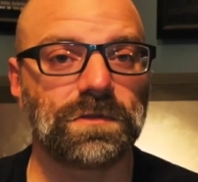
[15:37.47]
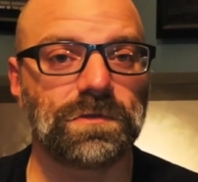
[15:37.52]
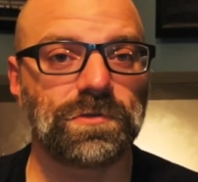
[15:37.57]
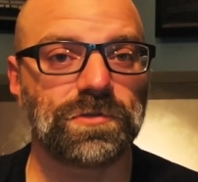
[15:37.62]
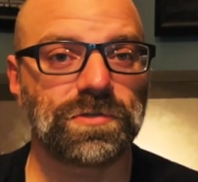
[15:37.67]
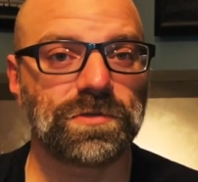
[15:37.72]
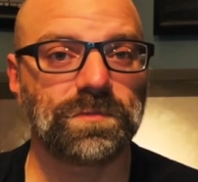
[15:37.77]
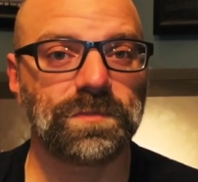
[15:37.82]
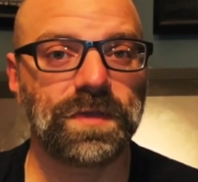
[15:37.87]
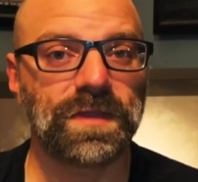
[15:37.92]
You
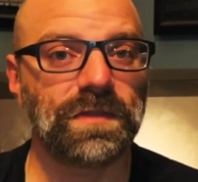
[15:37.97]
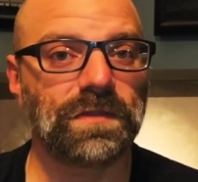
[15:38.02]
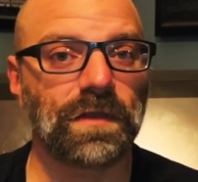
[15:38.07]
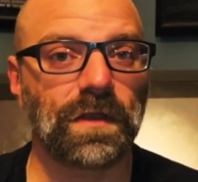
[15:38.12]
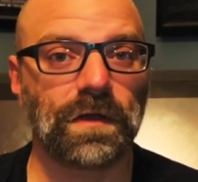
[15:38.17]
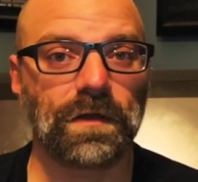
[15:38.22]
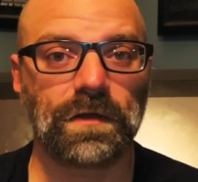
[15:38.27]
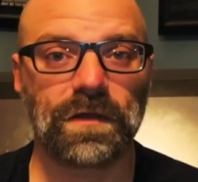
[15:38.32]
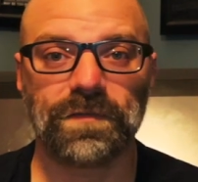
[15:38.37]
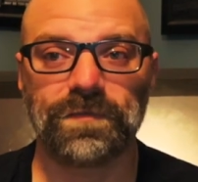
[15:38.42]
should be
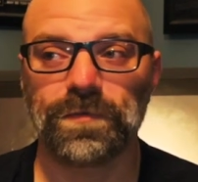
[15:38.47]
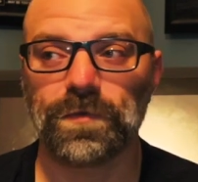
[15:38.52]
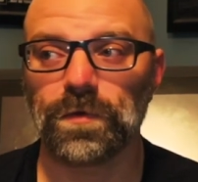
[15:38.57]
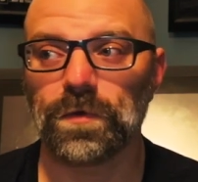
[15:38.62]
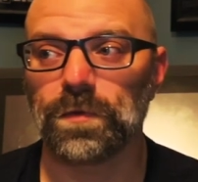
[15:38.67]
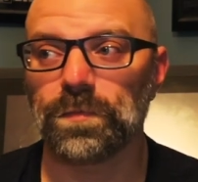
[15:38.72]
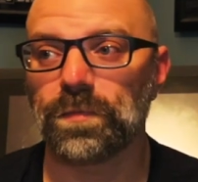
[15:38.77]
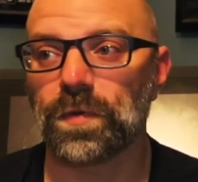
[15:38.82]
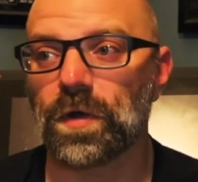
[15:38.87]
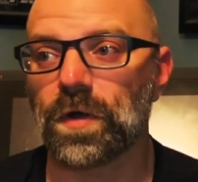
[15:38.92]
there. If you're
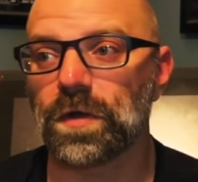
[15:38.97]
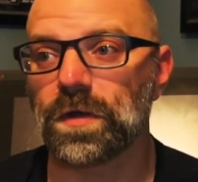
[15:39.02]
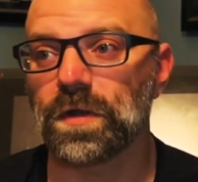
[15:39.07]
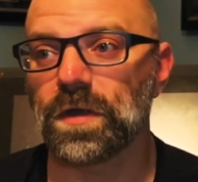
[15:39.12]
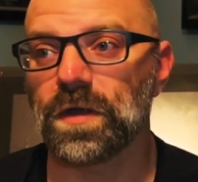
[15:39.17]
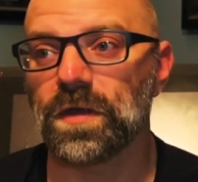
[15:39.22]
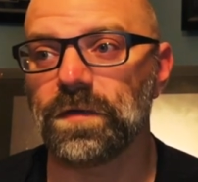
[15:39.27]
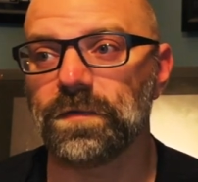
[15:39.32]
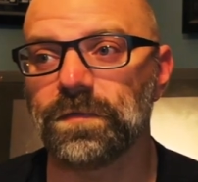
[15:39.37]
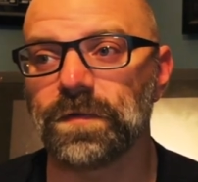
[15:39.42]
a part
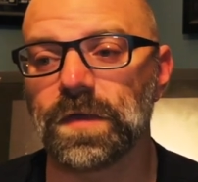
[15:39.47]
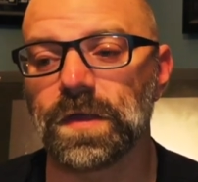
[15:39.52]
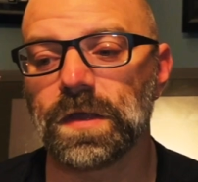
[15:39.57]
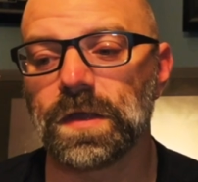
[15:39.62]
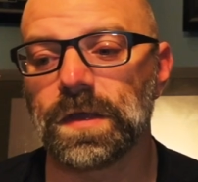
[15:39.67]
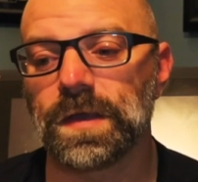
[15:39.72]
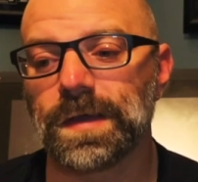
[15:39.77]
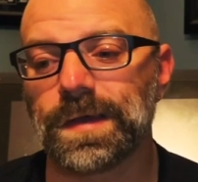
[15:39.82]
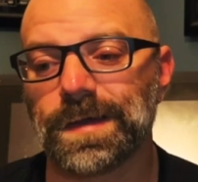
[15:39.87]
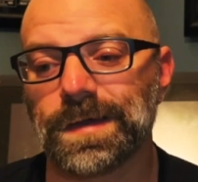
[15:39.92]
of
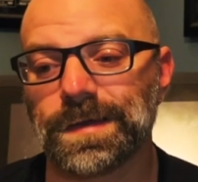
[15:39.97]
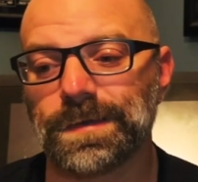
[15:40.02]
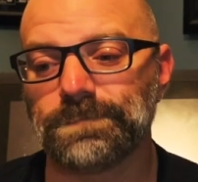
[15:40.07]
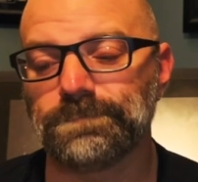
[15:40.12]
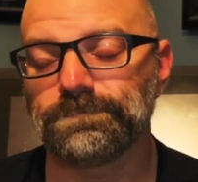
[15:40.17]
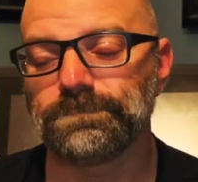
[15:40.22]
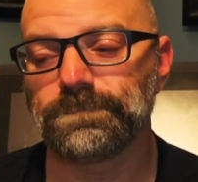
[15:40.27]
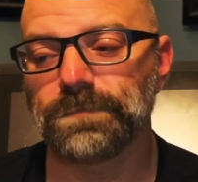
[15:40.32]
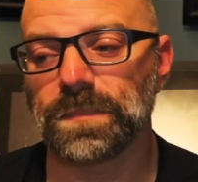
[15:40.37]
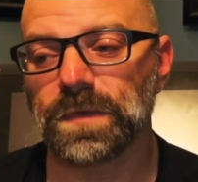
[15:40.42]

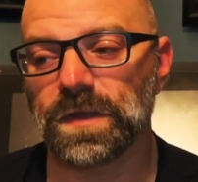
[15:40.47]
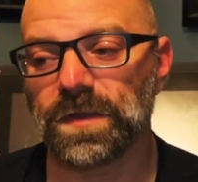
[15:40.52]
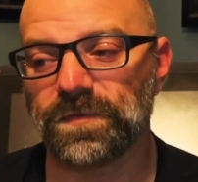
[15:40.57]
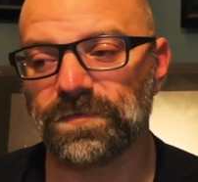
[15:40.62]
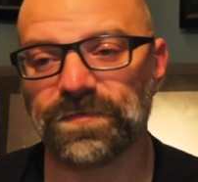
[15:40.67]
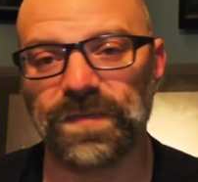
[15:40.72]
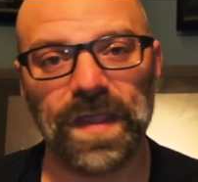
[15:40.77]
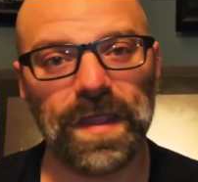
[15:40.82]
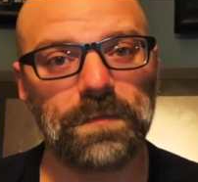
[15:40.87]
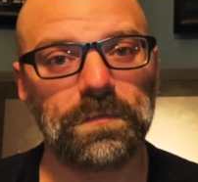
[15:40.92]
a
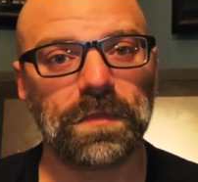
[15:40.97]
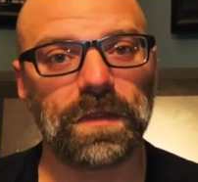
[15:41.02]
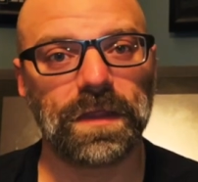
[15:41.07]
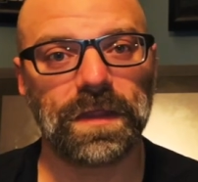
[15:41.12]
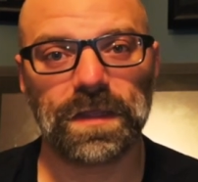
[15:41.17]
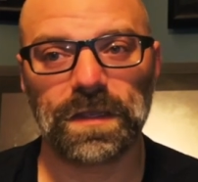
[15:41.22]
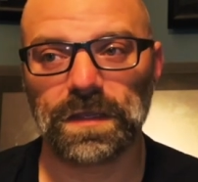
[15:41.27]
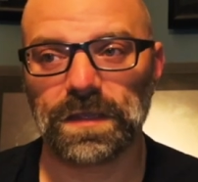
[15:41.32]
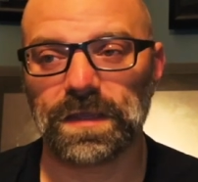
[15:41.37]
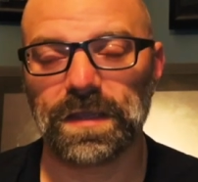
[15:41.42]
family
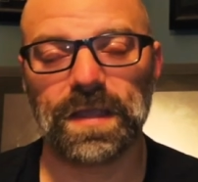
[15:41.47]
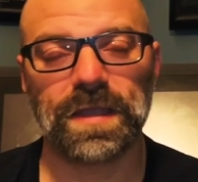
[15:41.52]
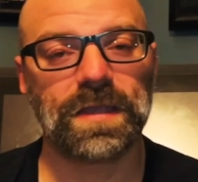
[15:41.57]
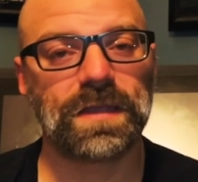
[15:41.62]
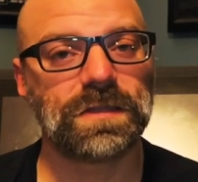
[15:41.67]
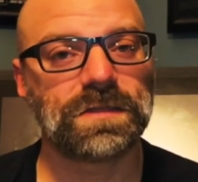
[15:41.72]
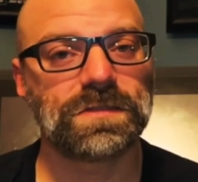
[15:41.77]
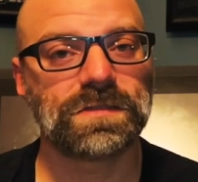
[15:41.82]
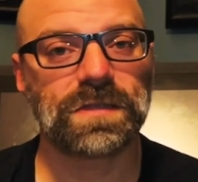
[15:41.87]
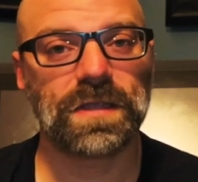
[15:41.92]
and
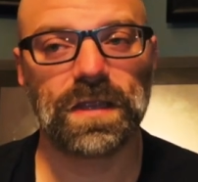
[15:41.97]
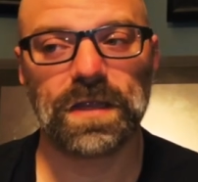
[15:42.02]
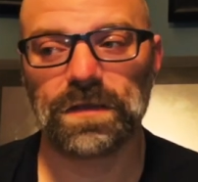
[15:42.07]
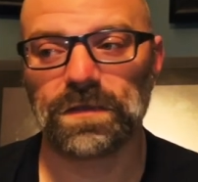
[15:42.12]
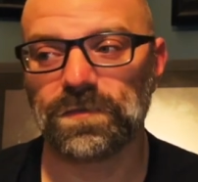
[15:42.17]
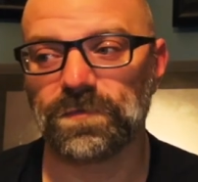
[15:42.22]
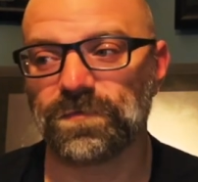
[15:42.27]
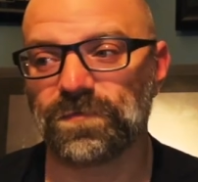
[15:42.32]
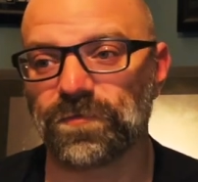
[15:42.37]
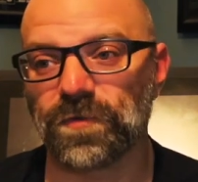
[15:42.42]
kids
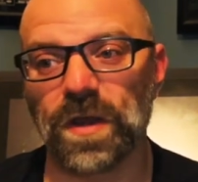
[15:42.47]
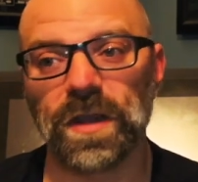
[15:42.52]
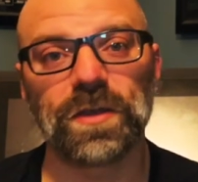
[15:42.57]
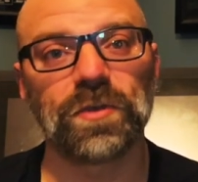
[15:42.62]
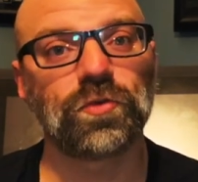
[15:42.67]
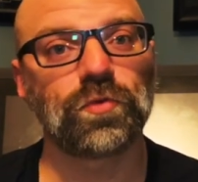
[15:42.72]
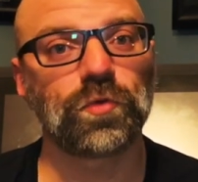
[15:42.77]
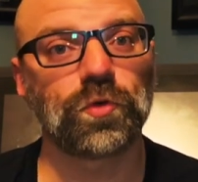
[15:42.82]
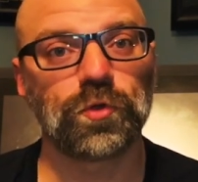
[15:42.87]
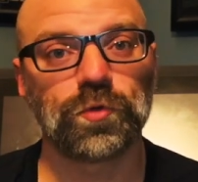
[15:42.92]
and friend
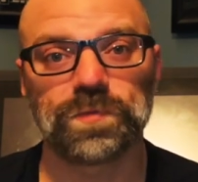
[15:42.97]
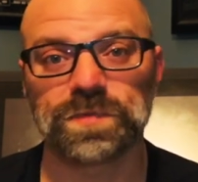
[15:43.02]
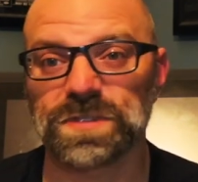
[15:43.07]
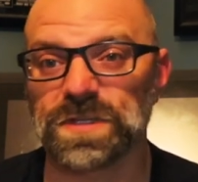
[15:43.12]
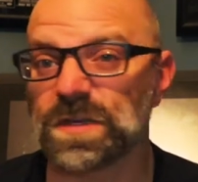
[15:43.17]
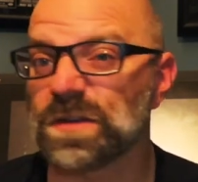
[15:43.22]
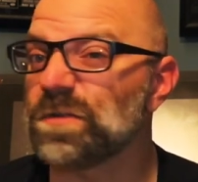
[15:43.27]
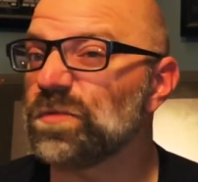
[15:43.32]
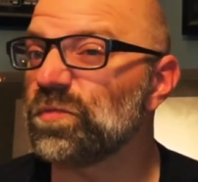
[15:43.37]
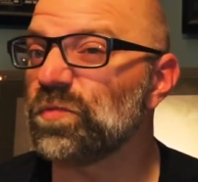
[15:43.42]
groups
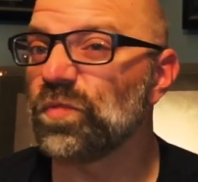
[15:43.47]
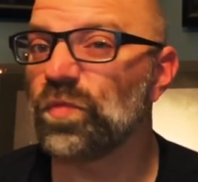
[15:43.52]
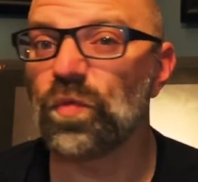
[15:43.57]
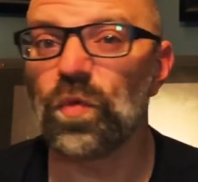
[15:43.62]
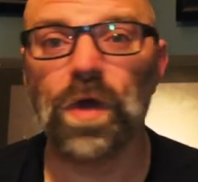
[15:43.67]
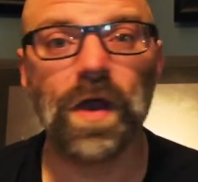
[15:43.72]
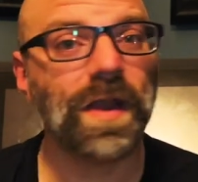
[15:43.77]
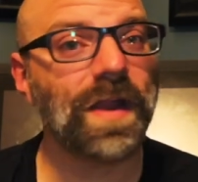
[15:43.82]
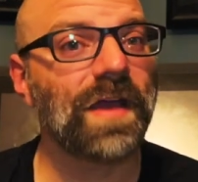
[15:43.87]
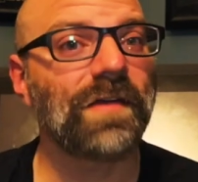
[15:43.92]
and
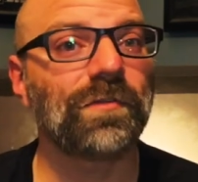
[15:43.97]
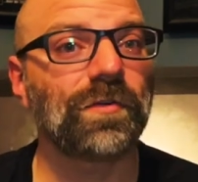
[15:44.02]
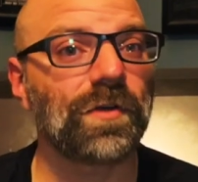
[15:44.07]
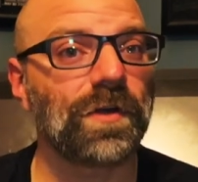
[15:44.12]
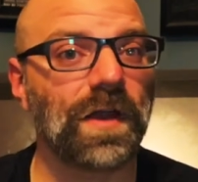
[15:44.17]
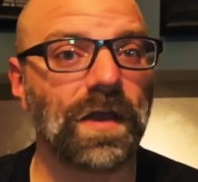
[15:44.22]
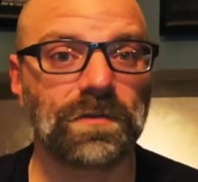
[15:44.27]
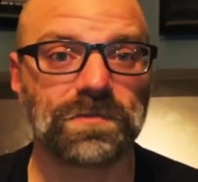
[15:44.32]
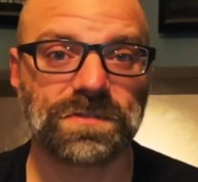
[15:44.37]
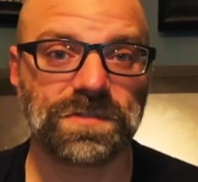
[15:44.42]
whatever
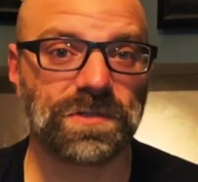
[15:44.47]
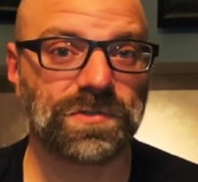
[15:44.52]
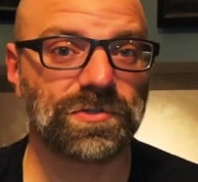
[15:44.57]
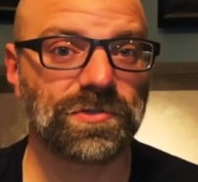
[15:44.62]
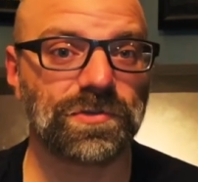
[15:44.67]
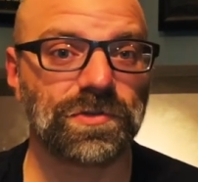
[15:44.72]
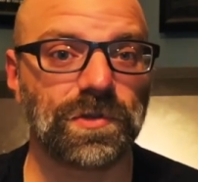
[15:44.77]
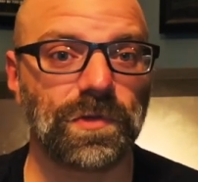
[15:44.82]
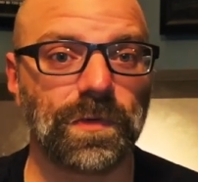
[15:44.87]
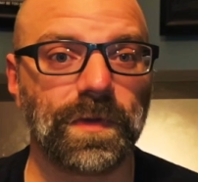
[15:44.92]
else that you're
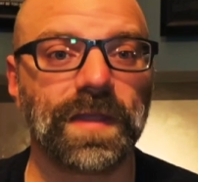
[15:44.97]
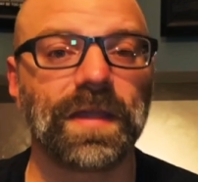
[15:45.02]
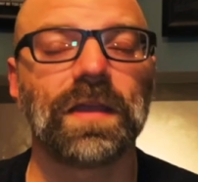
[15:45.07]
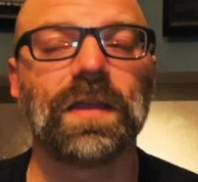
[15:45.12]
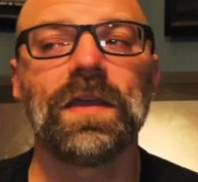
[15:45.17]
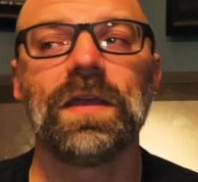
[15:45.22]
doing,